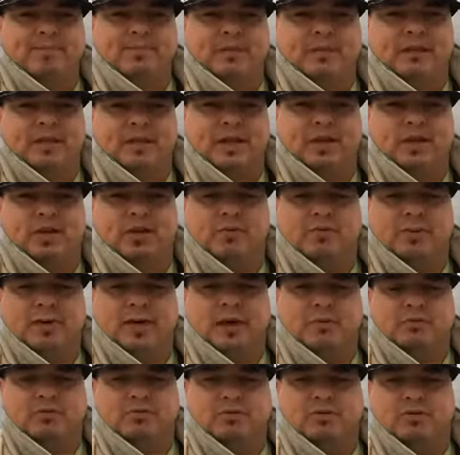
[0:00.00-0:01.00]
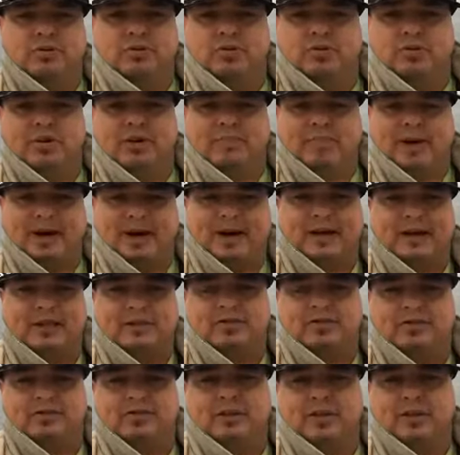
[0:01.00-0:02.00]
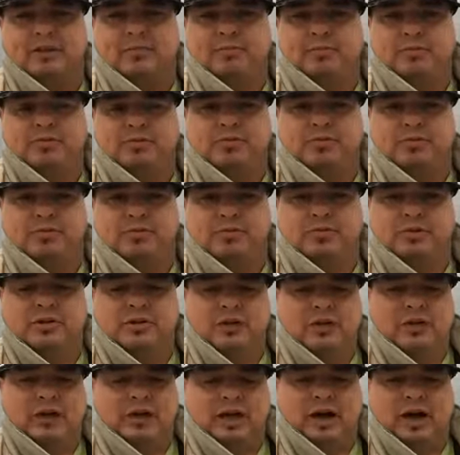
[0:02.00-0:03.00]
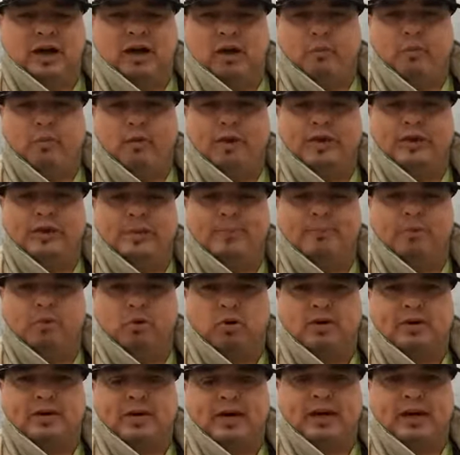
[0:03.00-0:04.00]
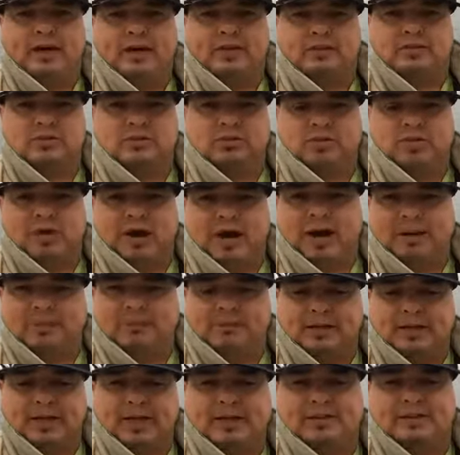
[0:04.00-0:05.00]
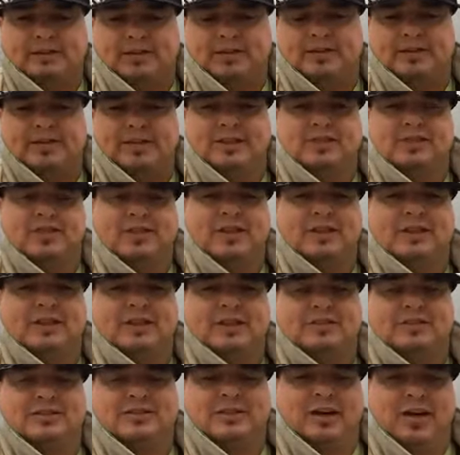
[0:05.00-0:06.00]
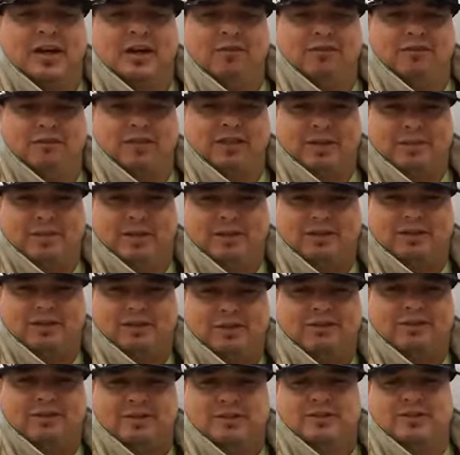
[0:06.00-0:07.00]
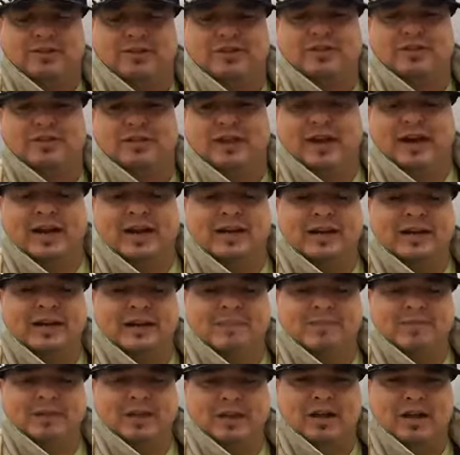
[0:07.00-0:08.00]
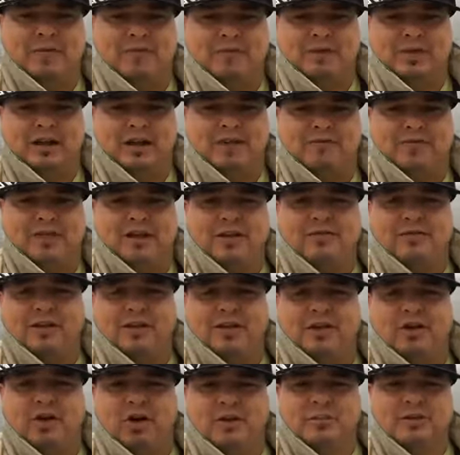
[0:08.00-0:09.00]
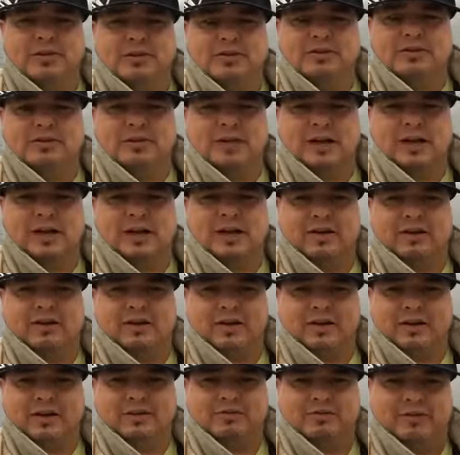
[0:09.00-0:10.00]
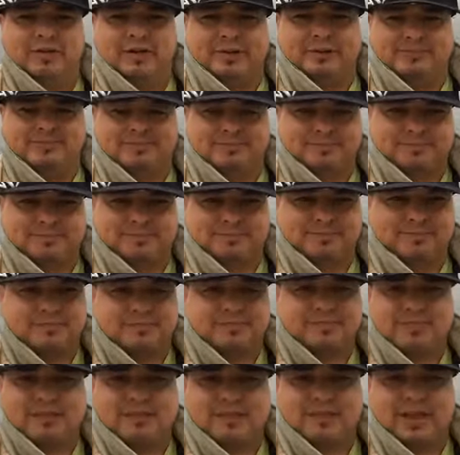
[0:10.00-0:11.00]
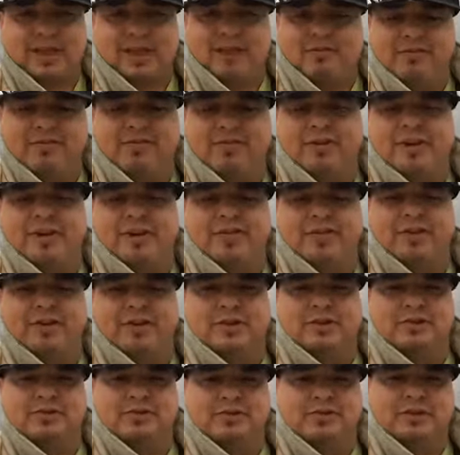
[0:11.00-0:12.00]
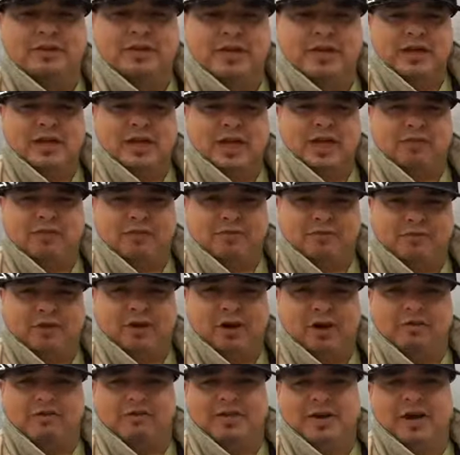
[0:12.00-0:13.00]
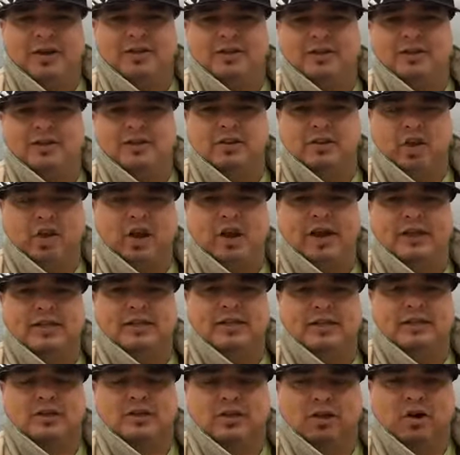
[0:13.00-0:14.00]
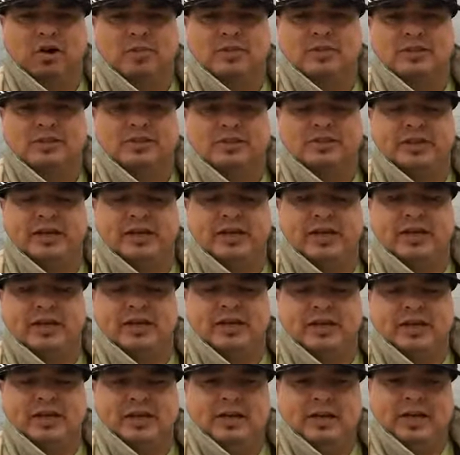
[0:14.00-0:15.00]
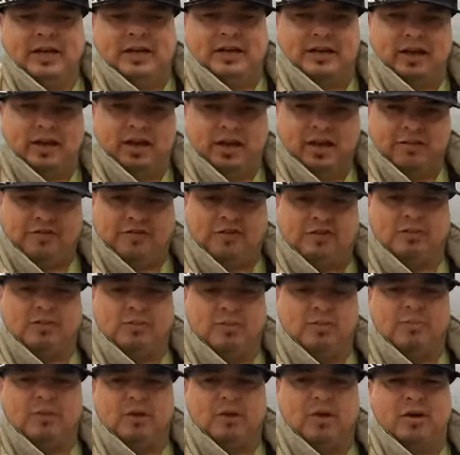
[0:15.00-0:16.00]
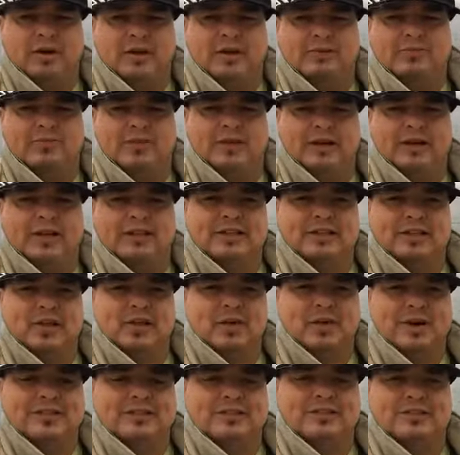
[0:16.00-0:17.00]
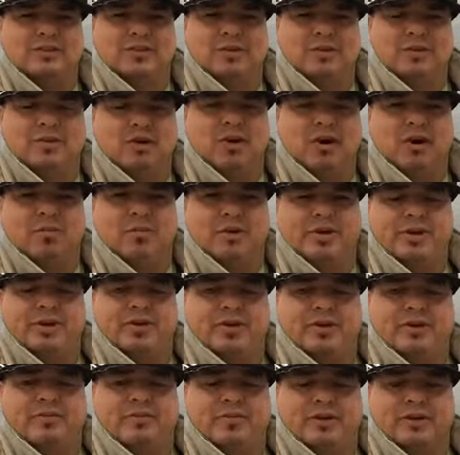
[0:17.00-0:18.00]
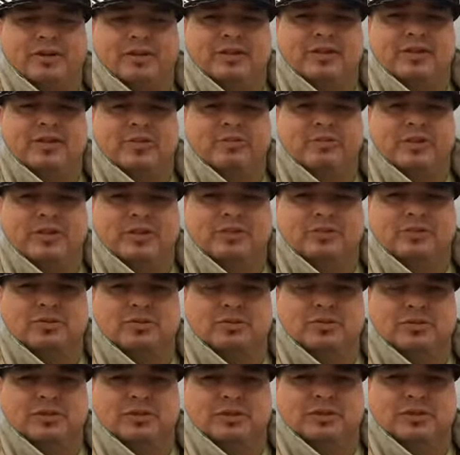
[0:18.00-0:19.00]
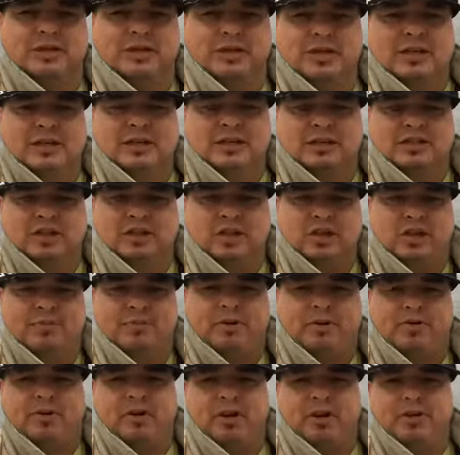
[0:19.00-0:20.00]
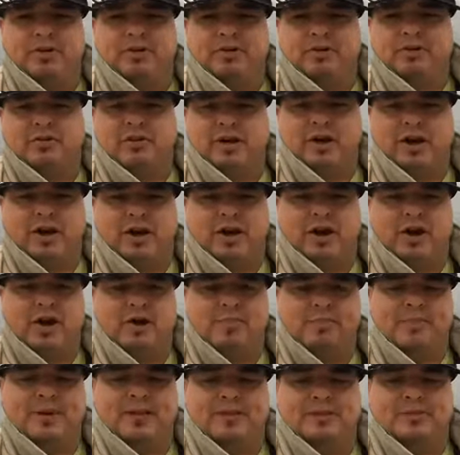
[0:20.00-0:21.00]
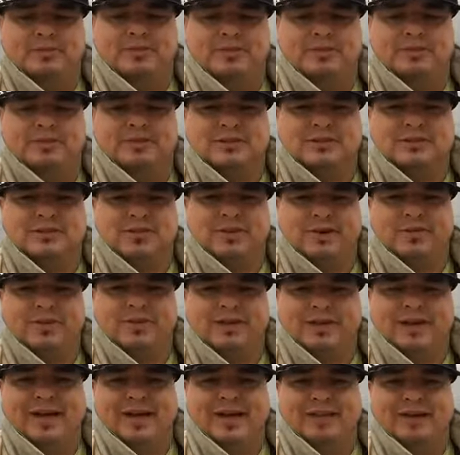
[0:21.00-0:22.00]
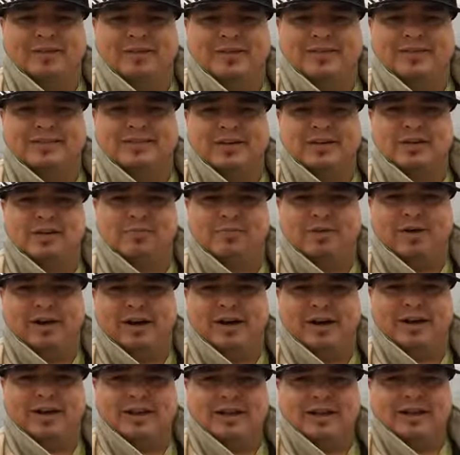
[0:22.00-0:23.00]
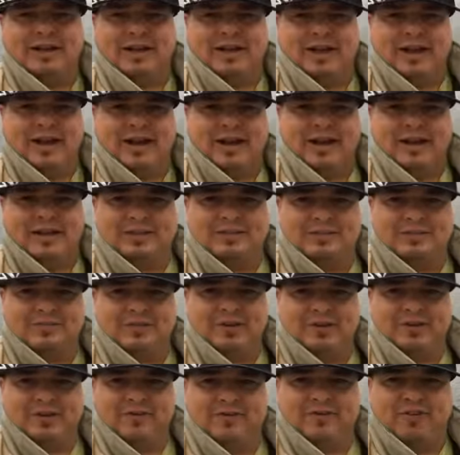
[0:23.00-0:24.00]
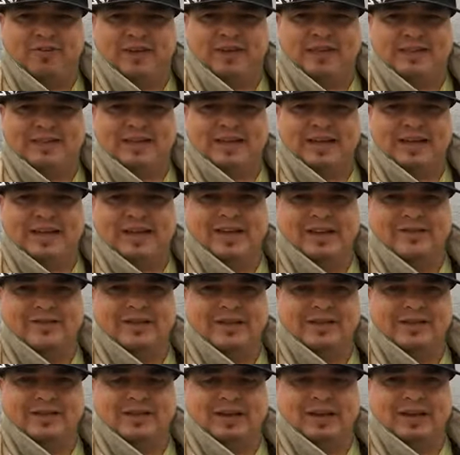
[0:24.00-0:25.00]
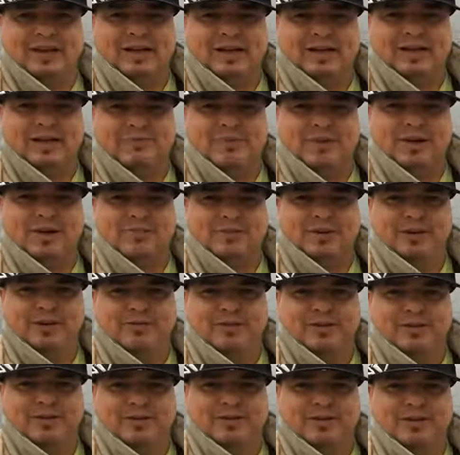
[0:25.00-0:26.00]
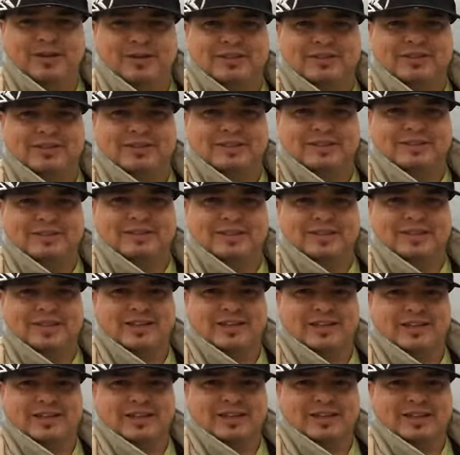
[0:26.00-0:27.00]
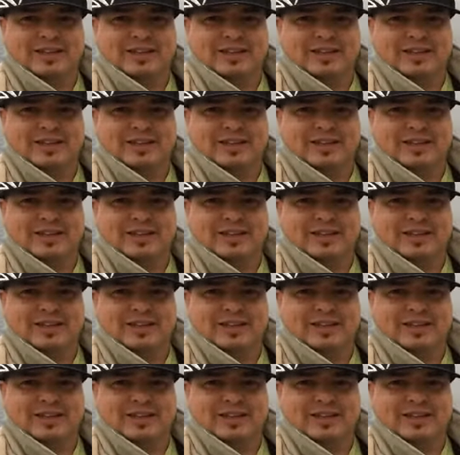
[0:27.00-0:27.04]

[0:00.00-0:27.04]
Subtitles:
then you'll be able to remarket to them through a weekly broadcast or updates and things like that. So hopefully that makes a difference for you today. Let me know if you have any comments, like every video that I do. If you find value, like, comment, share, and head over to my blog at fernandoloaiza.com where you're going to find the resources to help you grow your home-based business. So with that, I'm going to say goodbye. It's a very foggy day here in Melbourne, in Victoria, as you can see